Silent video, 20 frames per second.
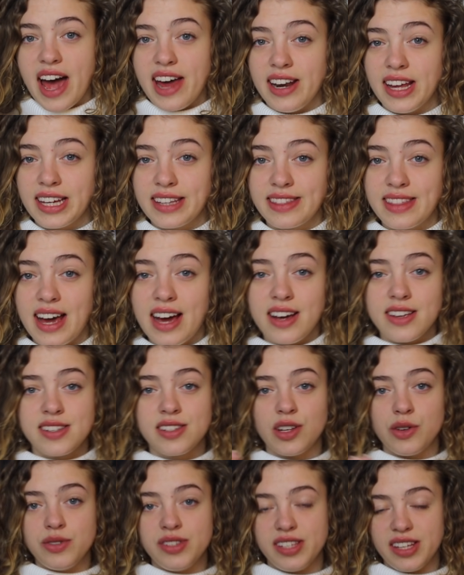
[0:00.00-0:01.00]
And like that
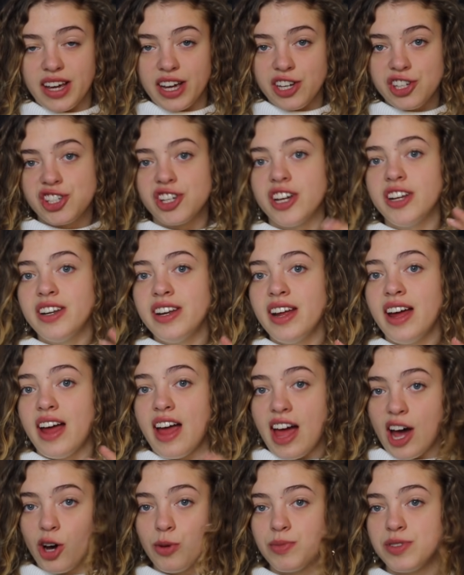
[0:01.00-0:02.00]
association
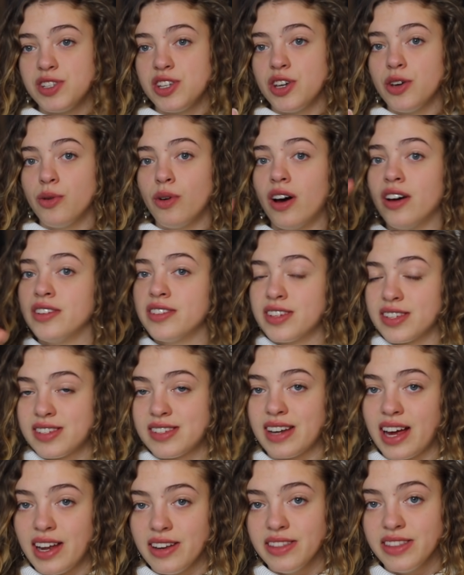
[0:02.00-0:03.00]
helps you
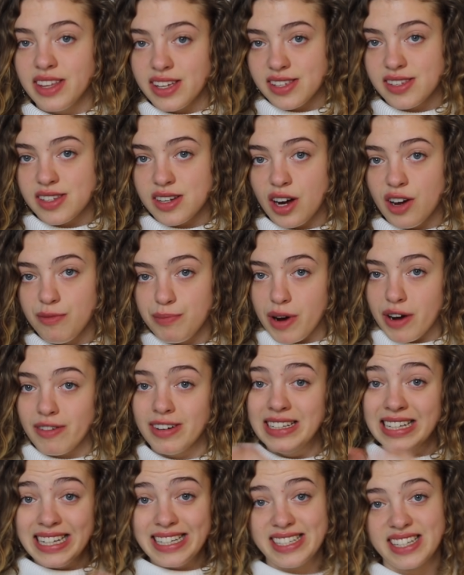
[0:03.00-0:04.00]
understand this stuff by
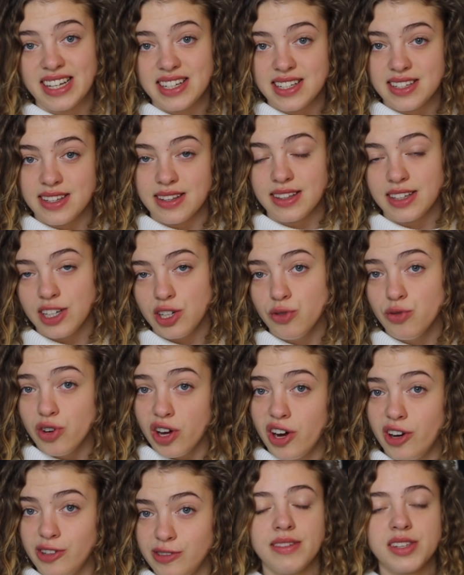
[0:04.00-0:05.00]
relating it to something you know.